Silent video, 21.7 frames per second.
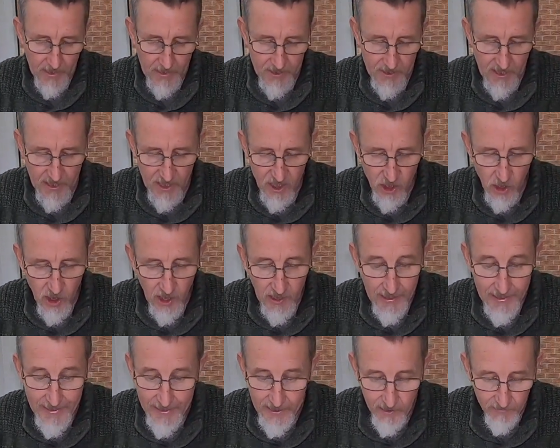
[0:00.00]
So it's got a
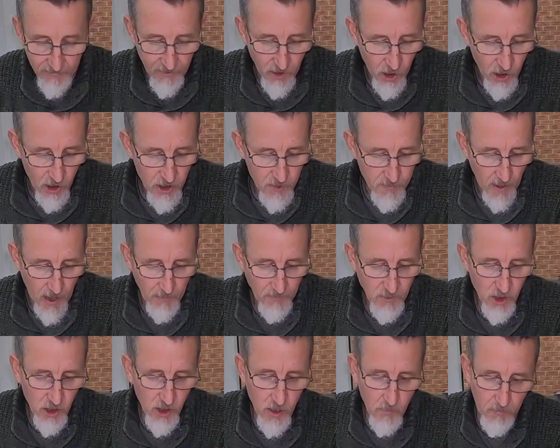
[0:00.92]
leader first, but I'm
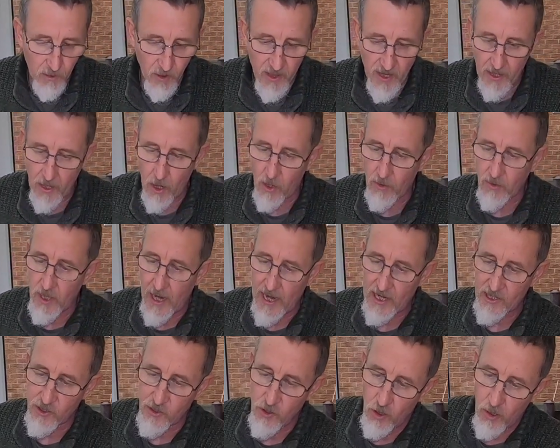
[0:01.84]
just going to put that on
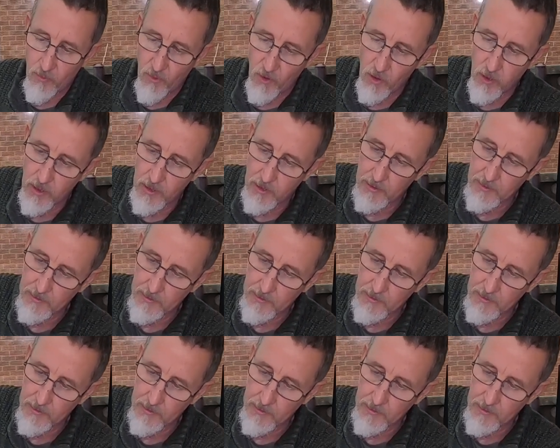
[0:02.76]
as normal.